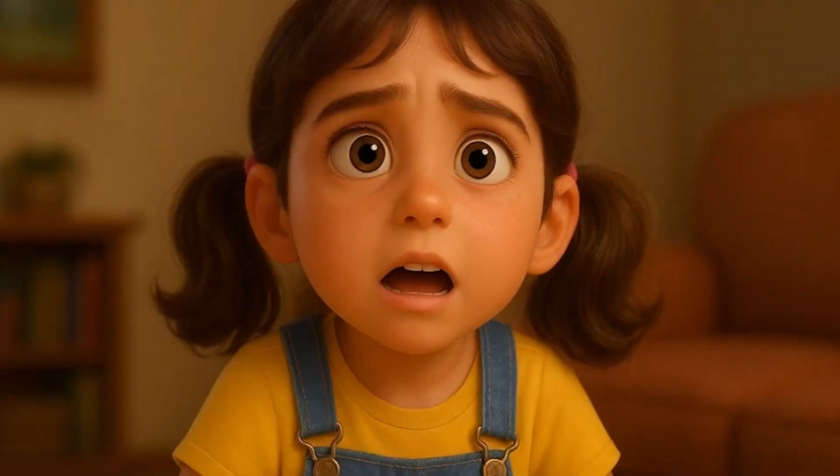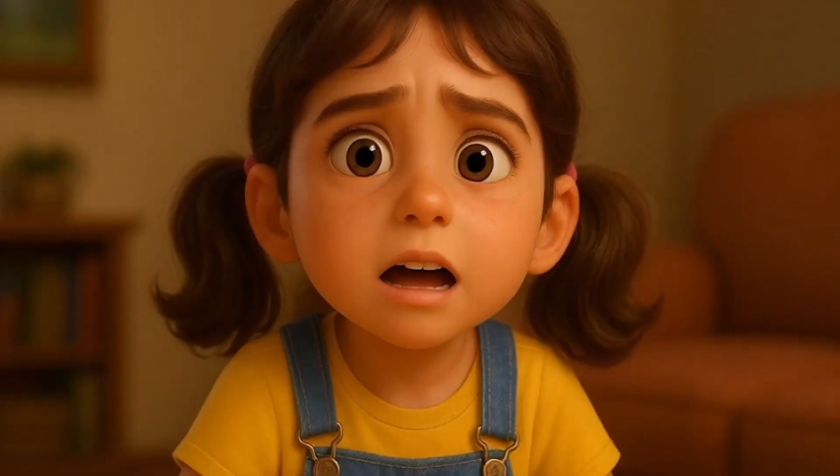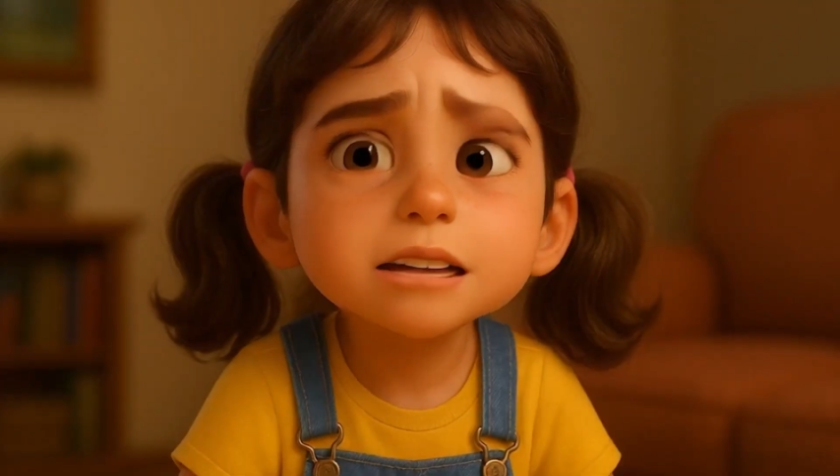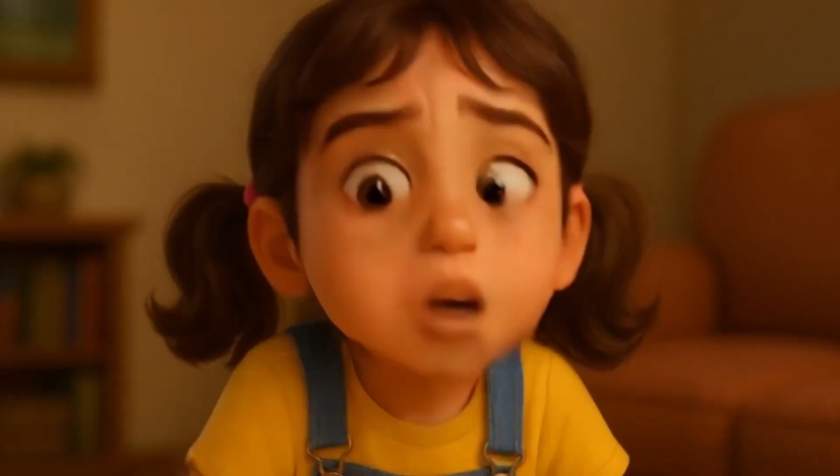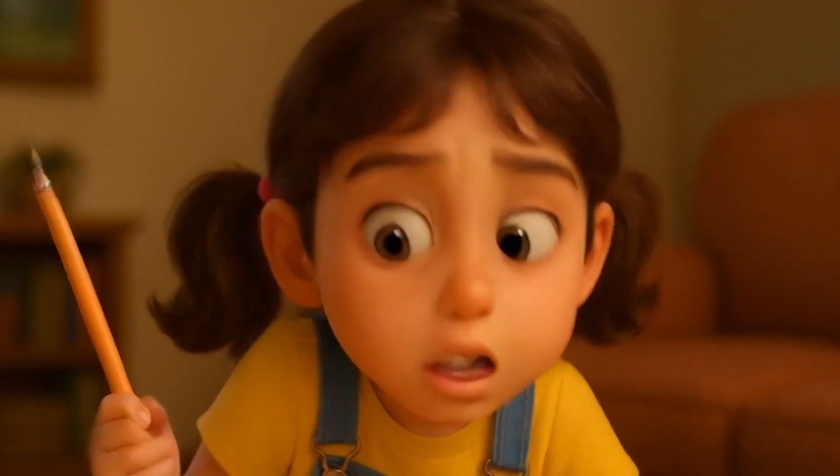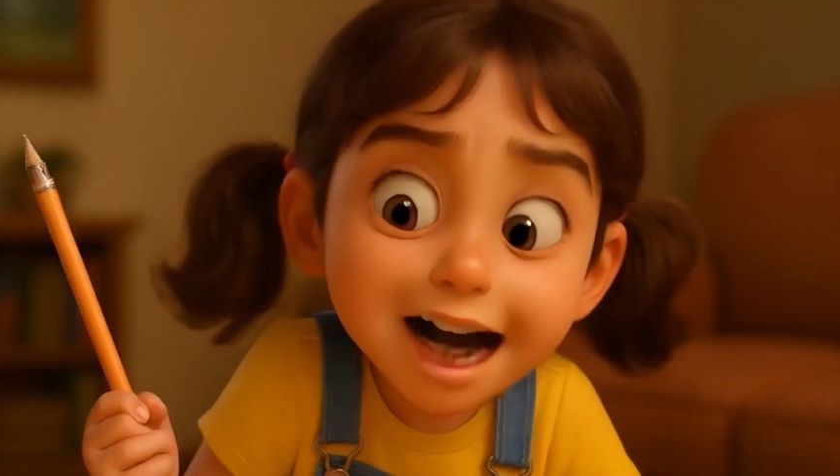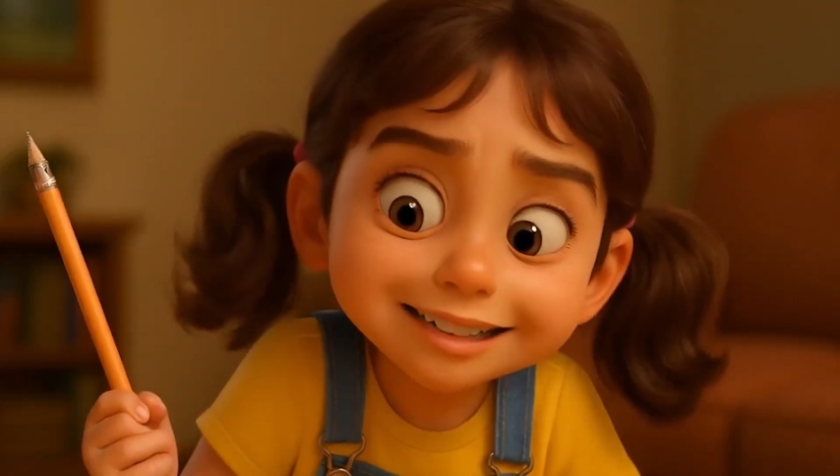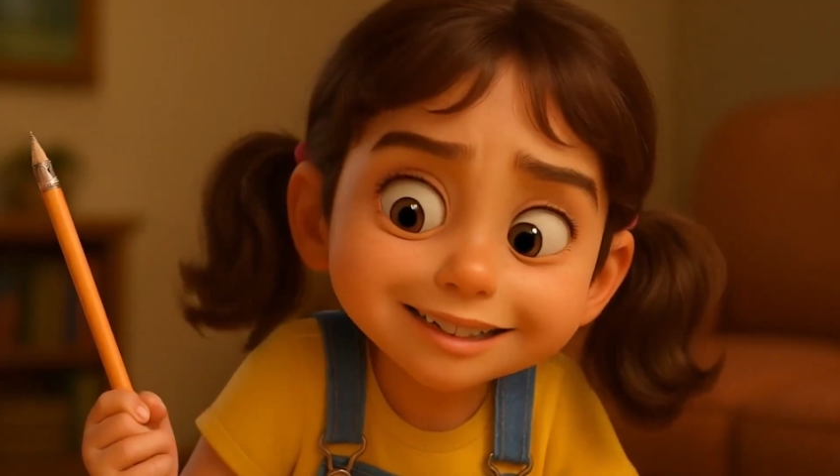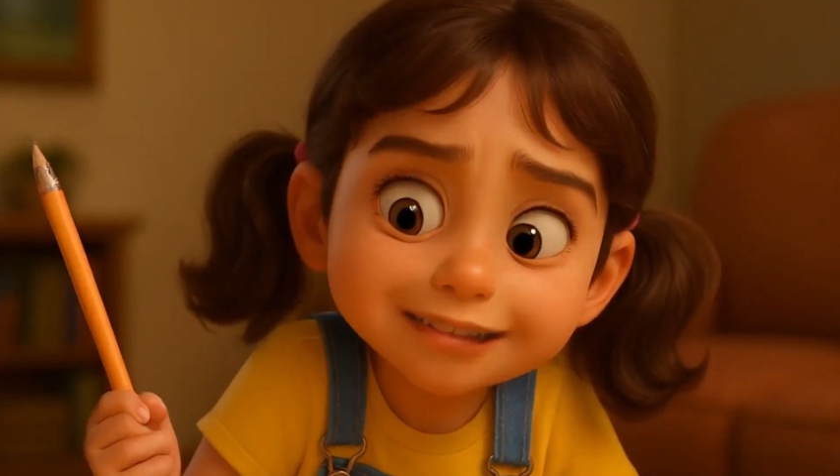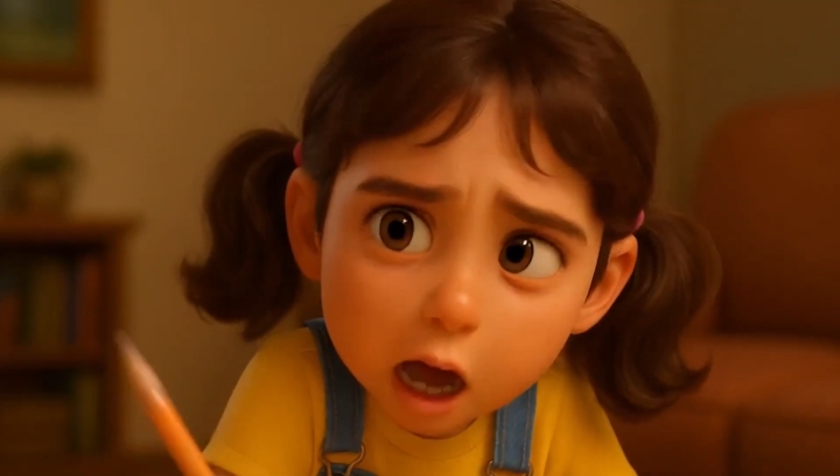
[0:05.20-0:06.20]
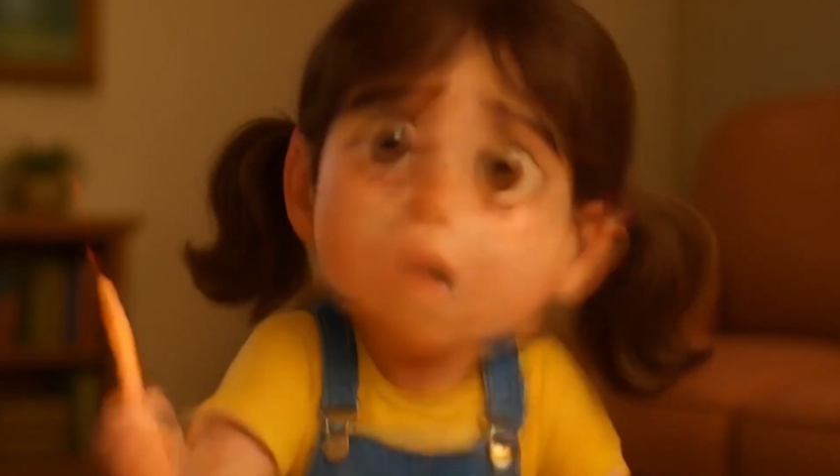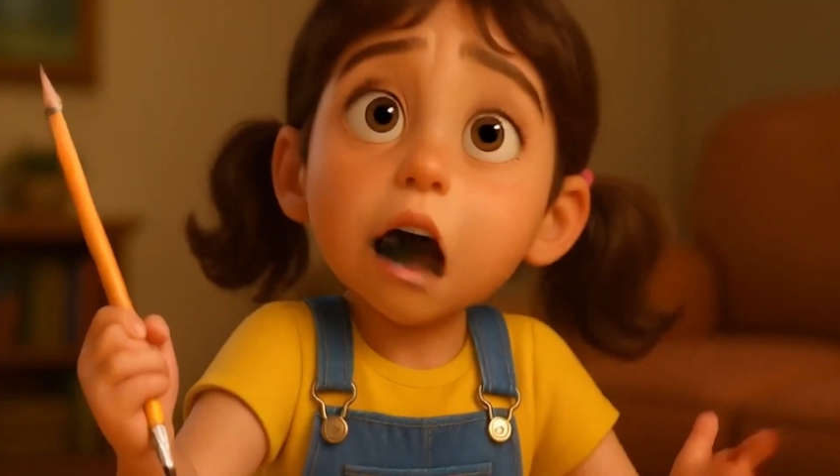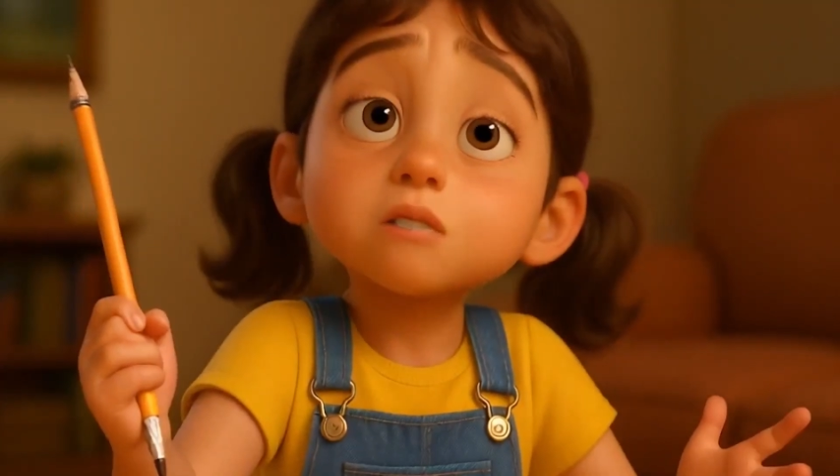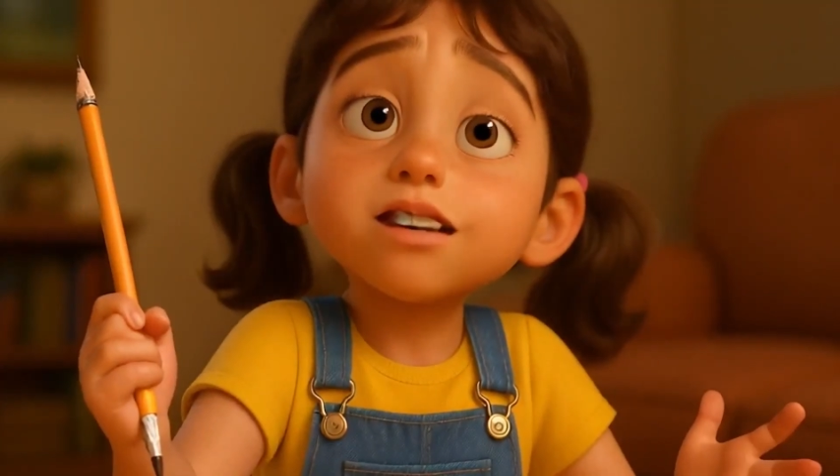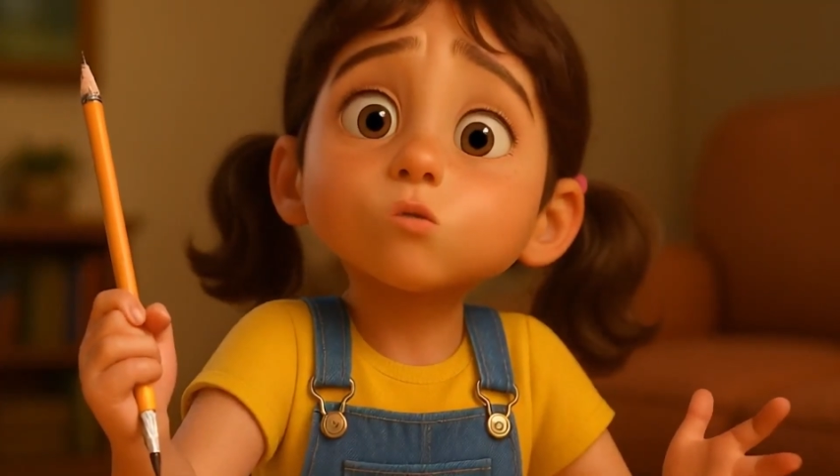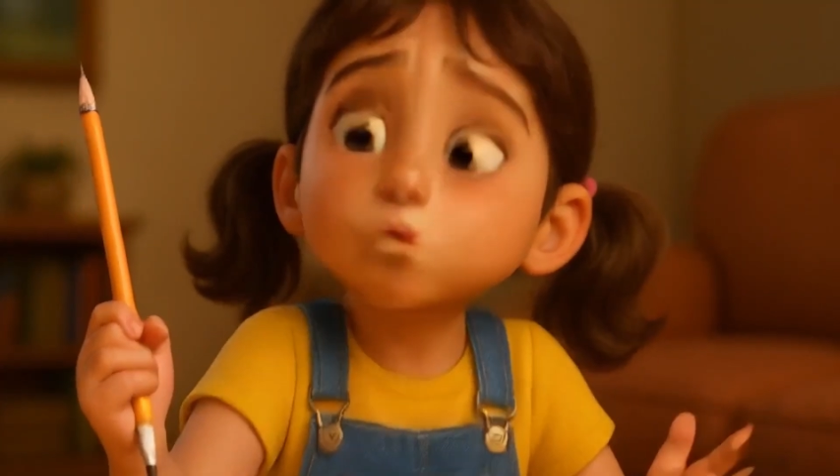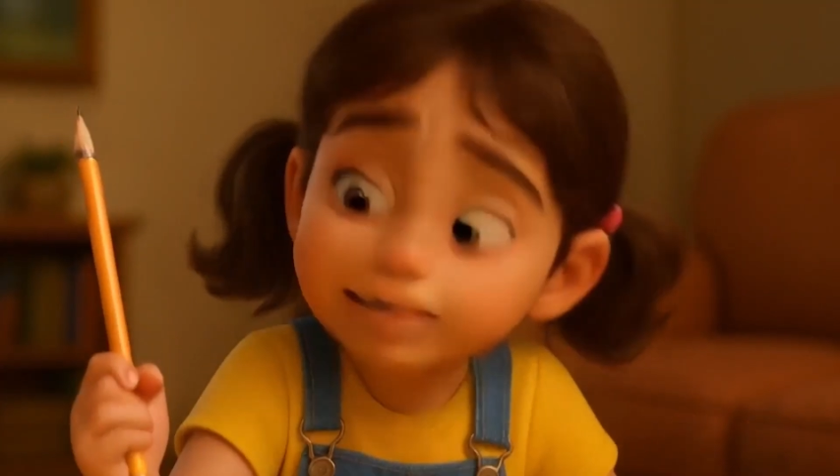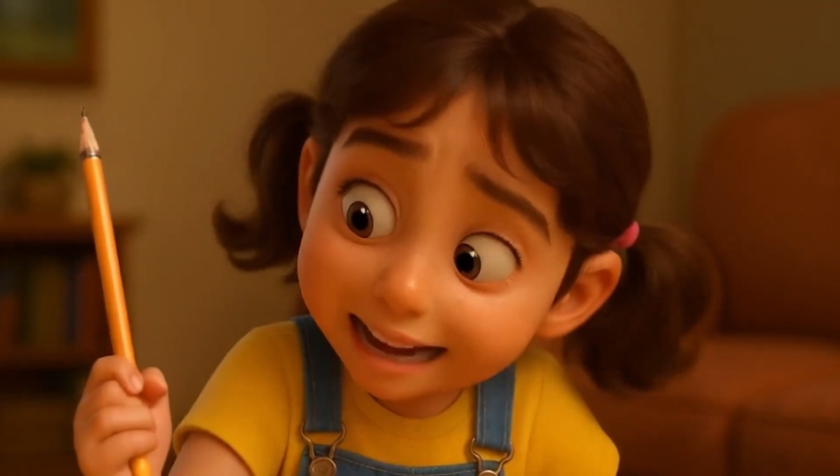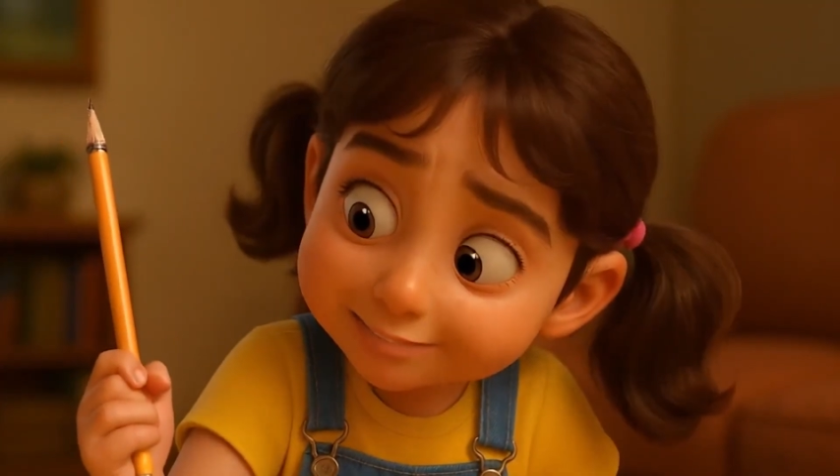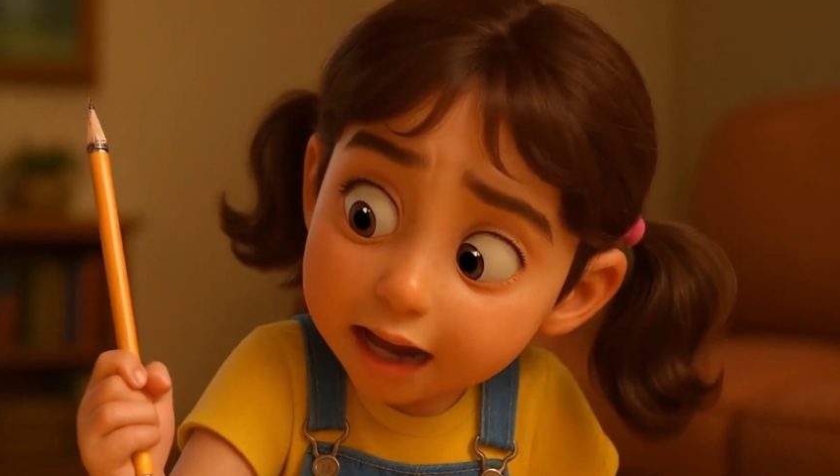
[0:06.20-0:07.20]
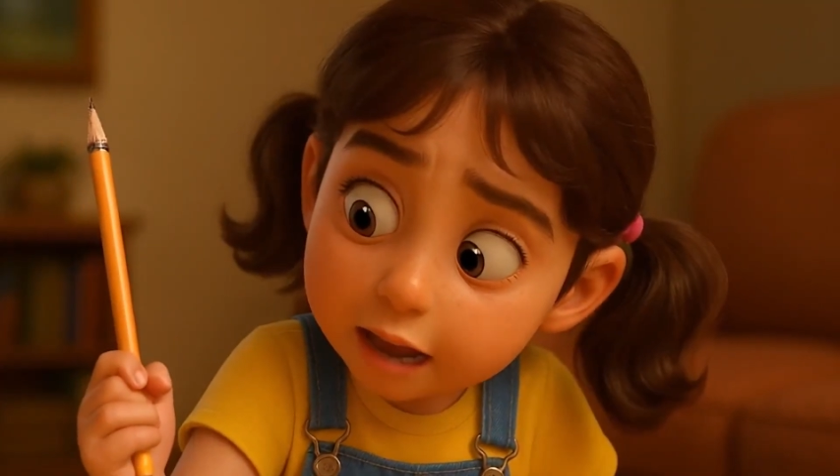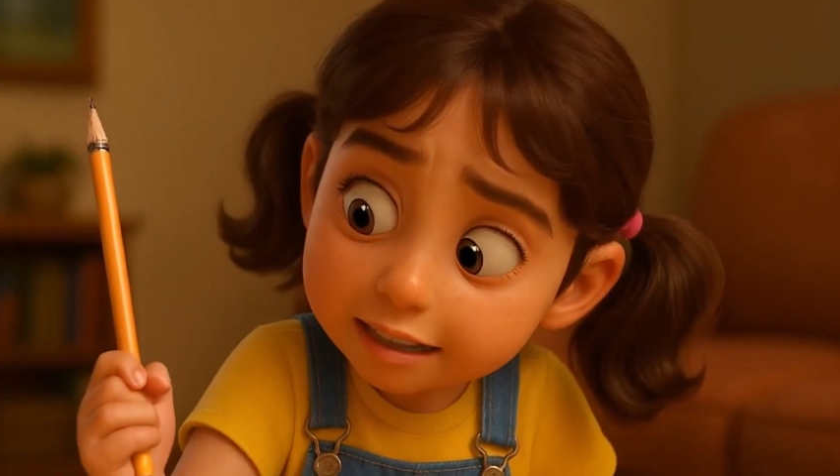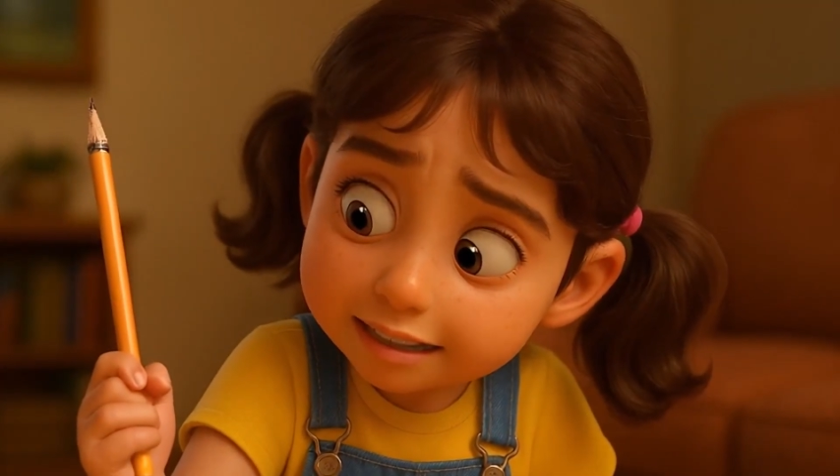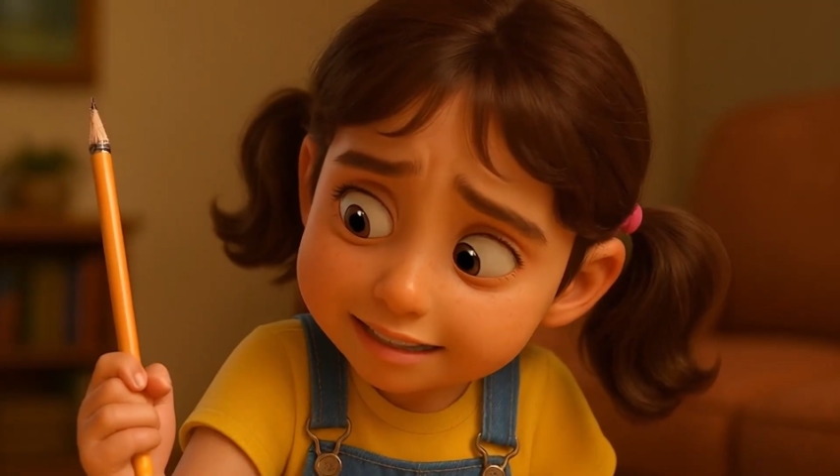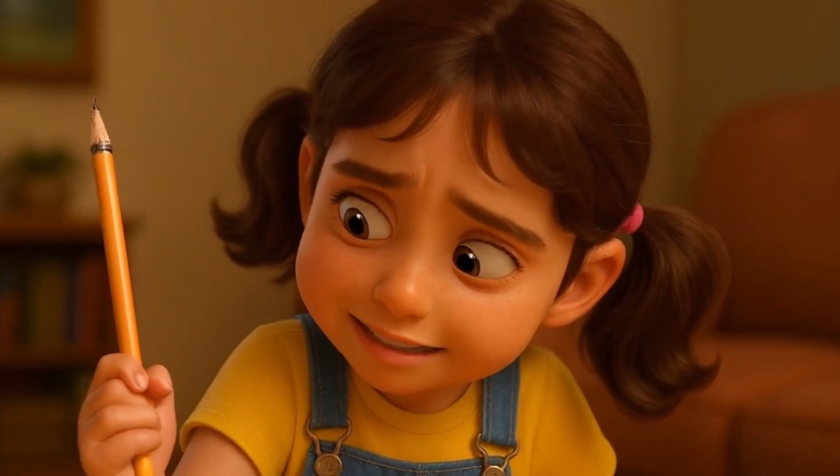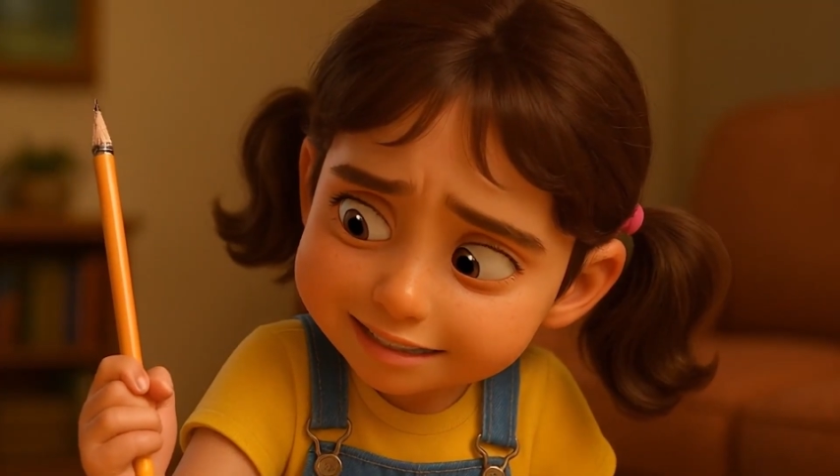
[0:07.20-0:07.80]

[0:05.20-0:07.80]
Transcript: using images created by ChatGPT.